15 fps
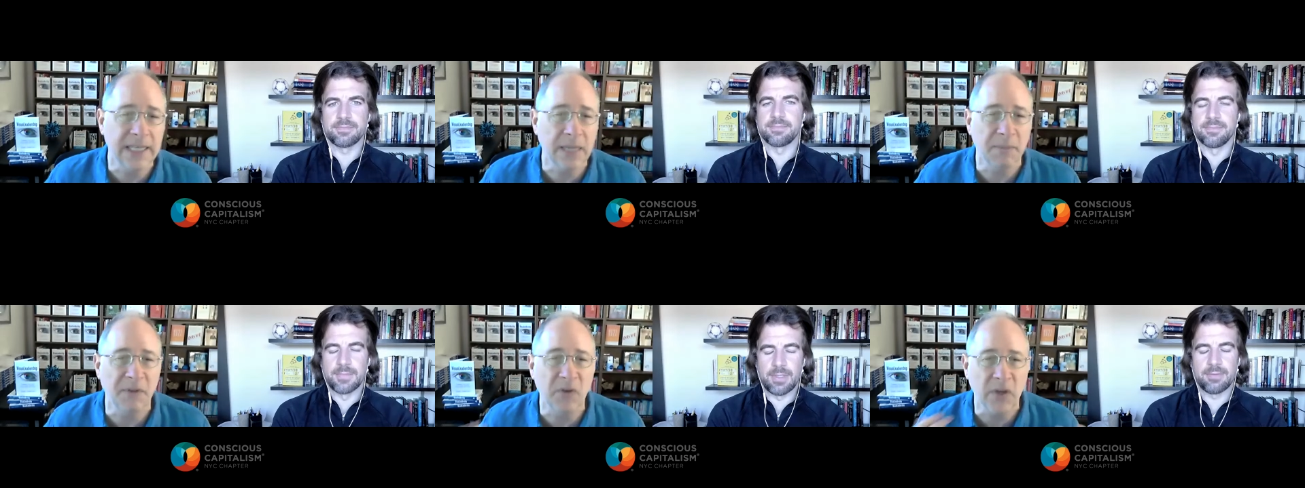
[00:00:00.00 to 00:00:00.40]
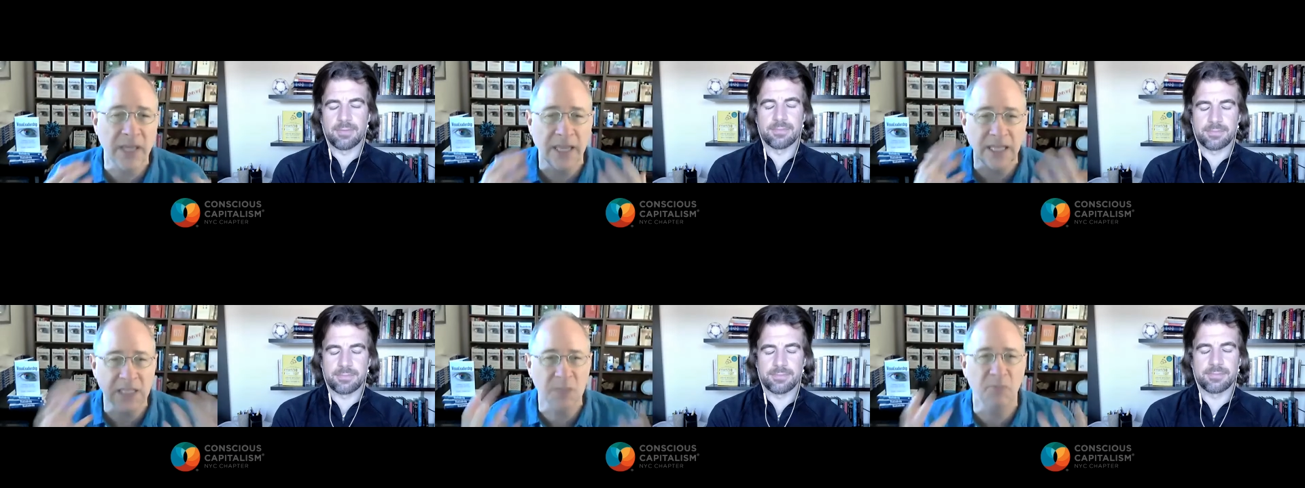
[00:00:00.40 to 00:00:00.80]
Speaker 1: but if you
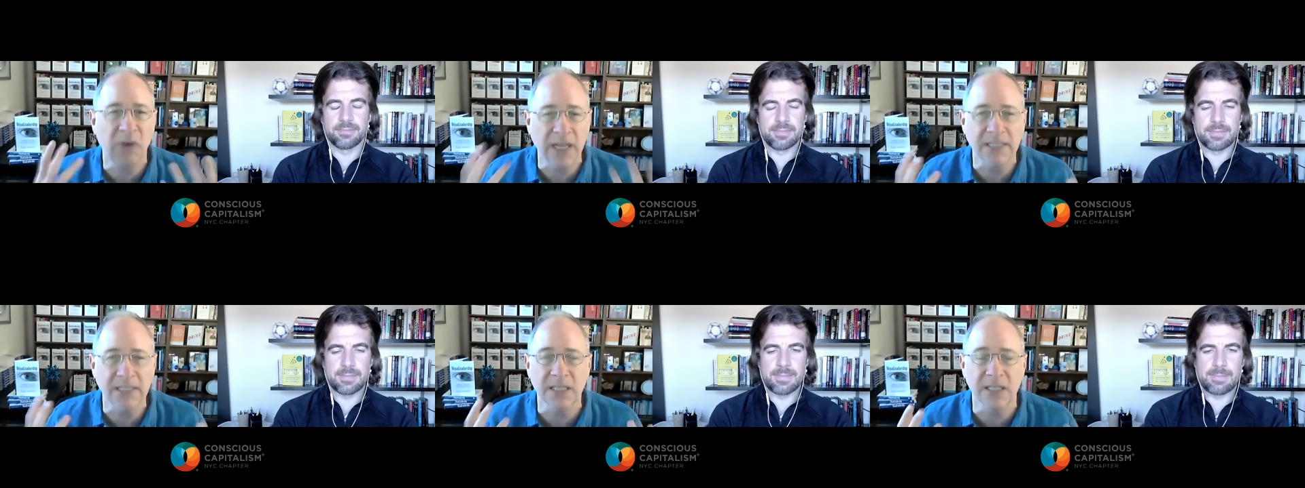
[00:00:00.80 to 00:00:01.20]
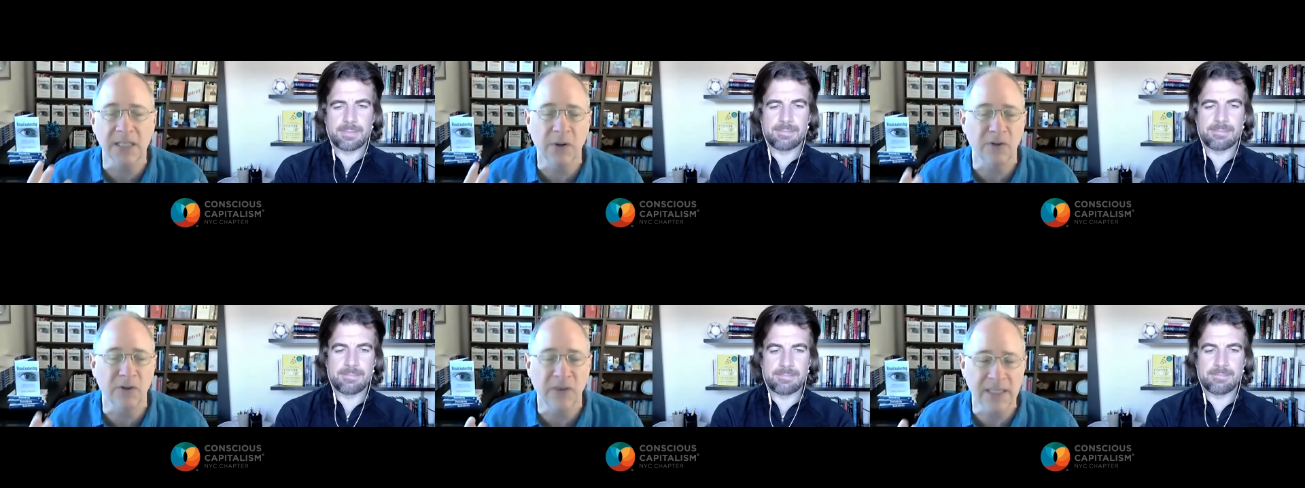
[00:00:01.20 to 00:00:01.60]
can't express it so
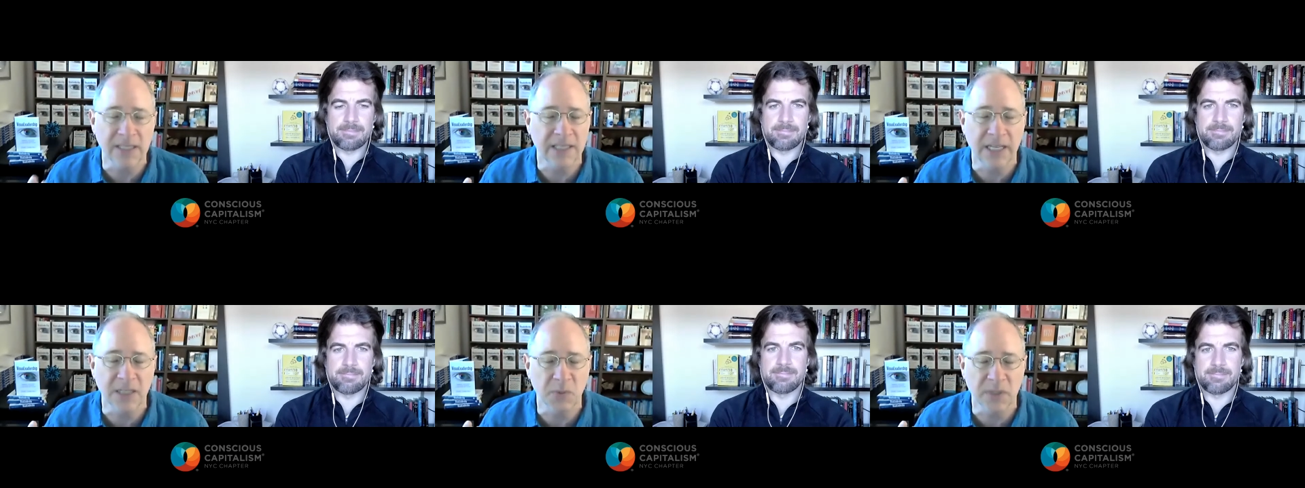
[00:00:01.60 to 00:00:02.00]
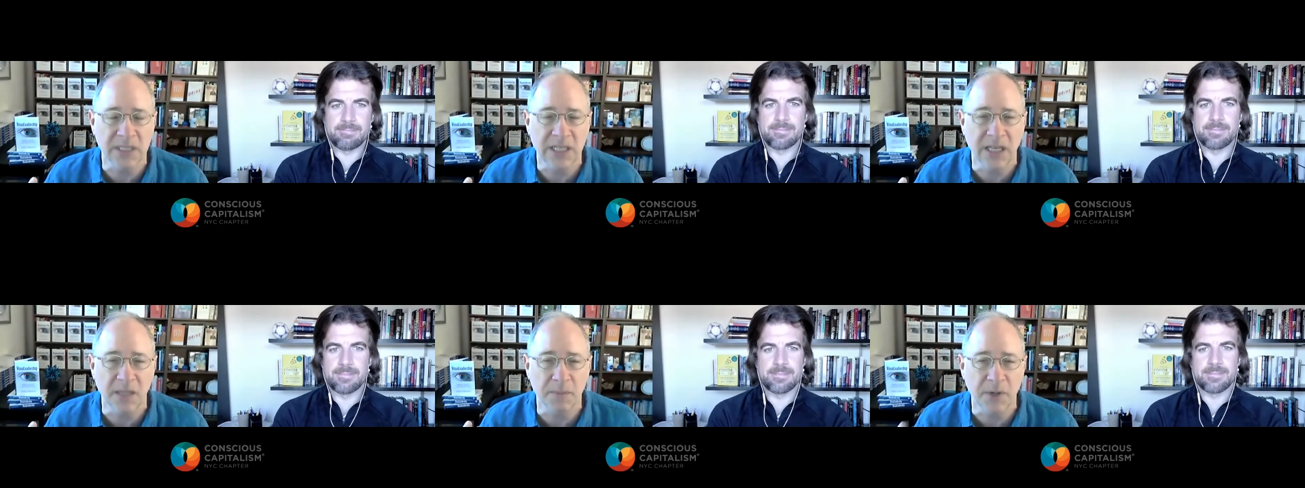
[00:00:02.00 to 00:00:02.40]
it resonates with the
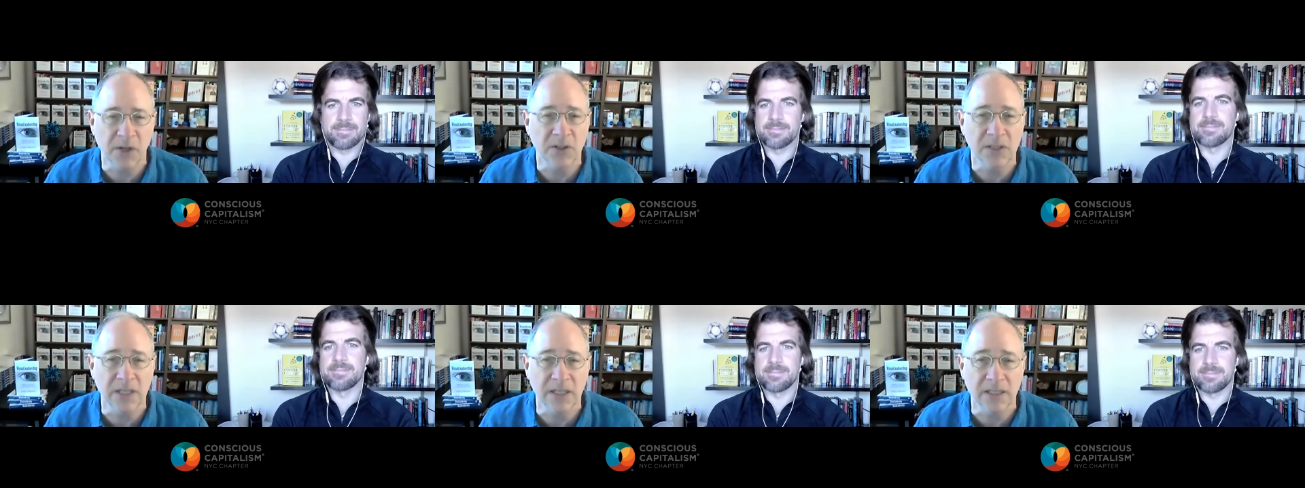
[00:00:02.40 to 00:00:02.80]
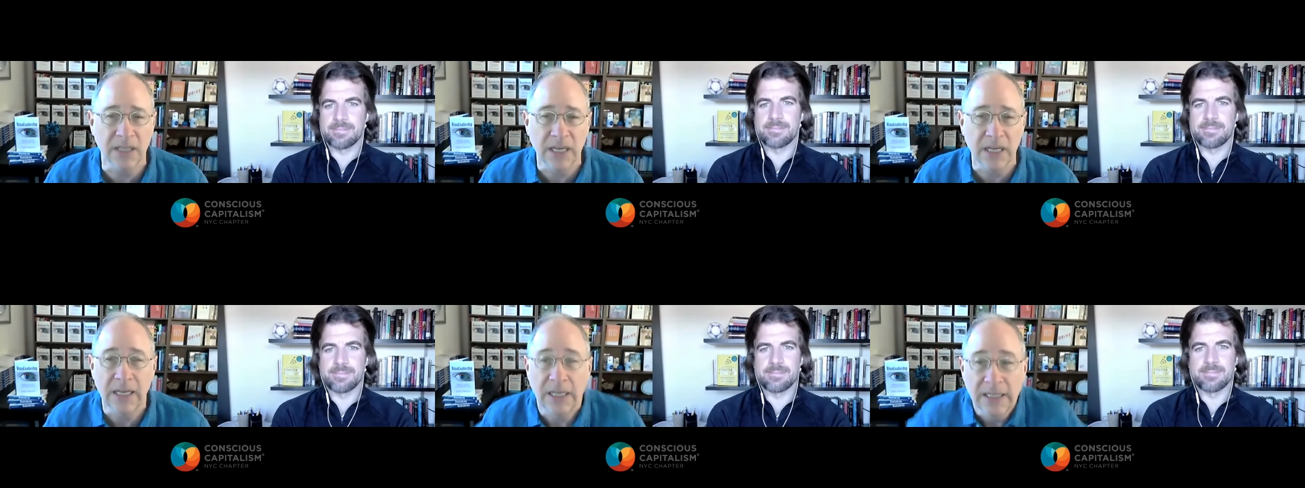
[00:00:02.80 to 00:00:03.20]
other person,
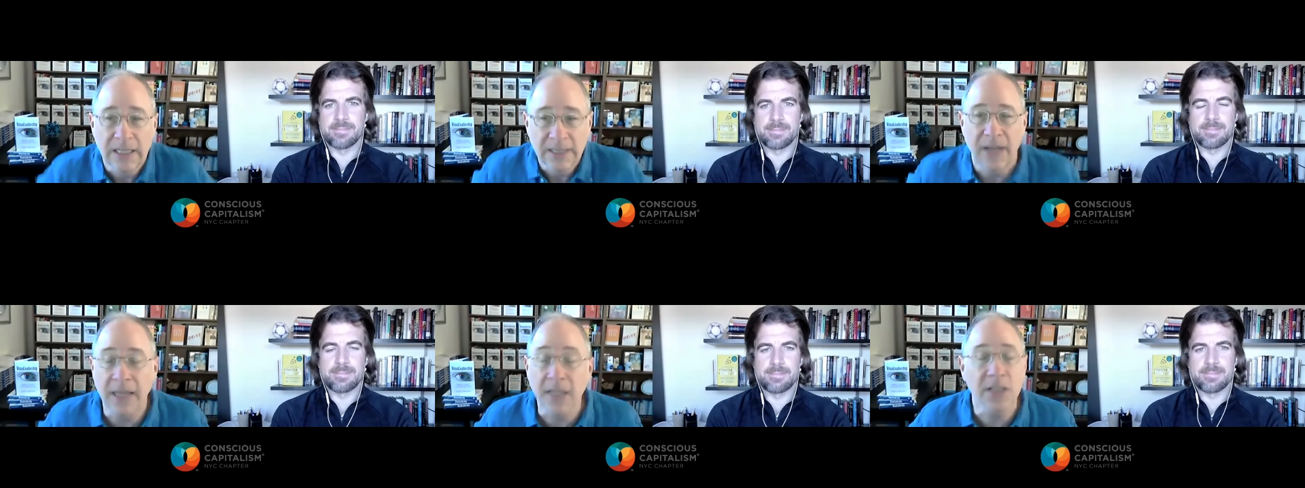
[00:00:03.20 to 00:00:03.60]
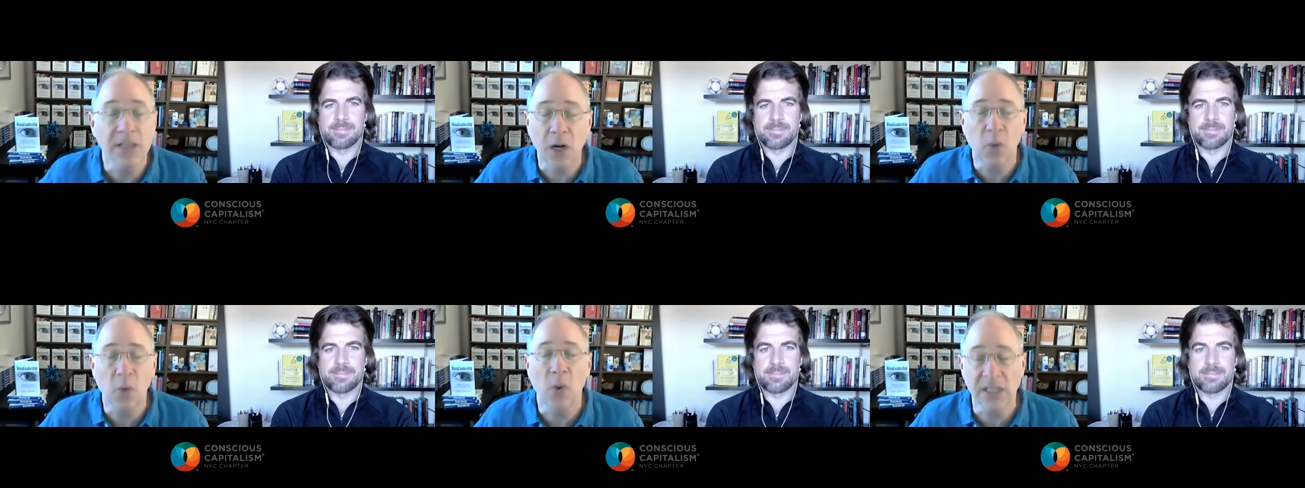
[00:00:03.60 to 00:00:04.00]
and there's
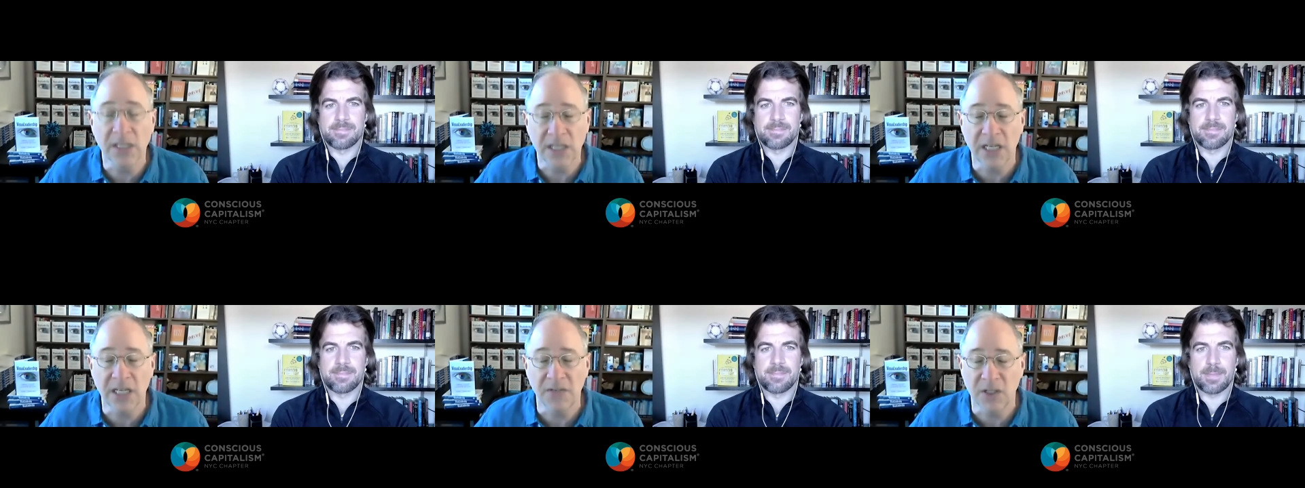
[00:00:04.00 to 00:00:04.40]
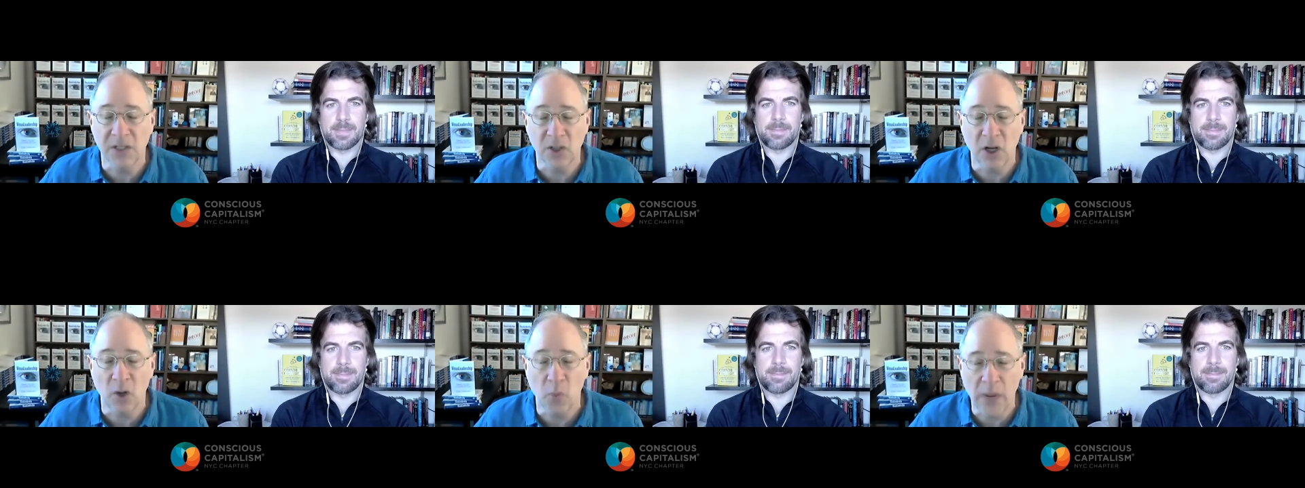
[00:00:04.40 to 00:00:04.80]
no one size fits
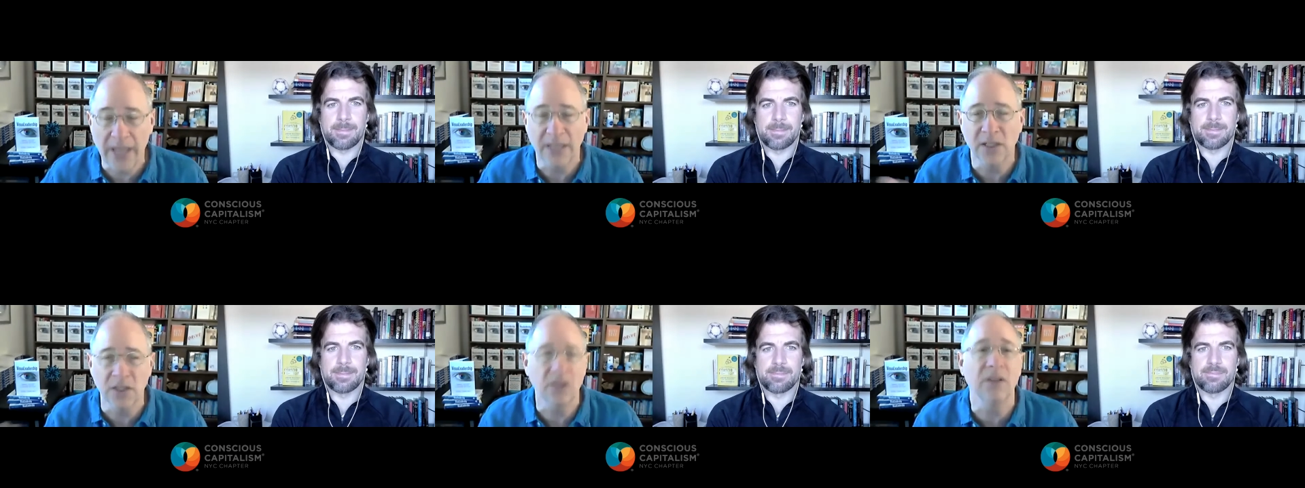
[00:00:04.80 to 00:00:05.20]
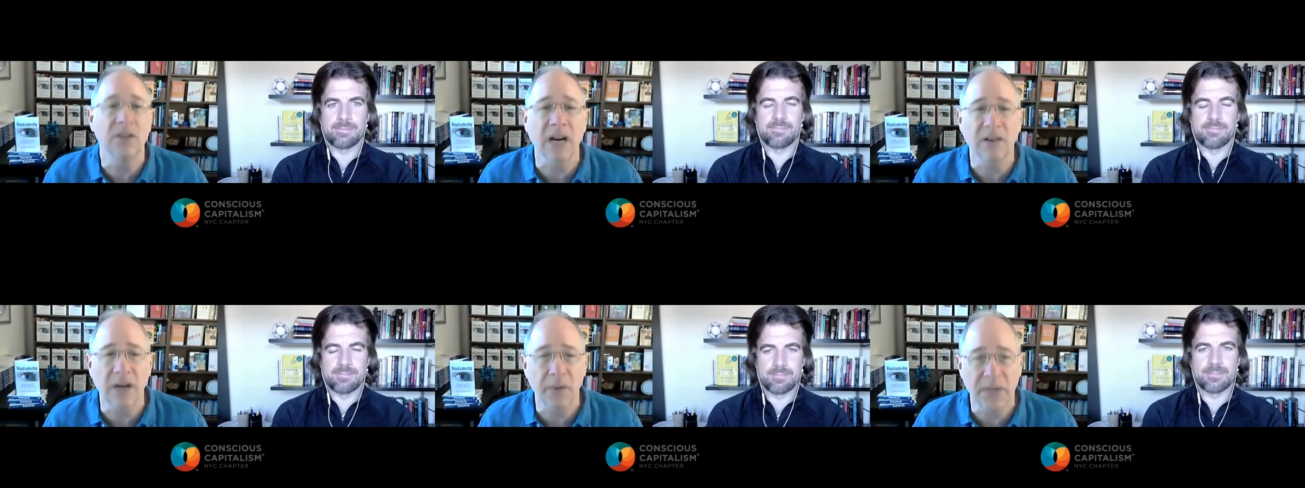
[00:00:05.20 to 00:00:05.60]
all way to do that, right?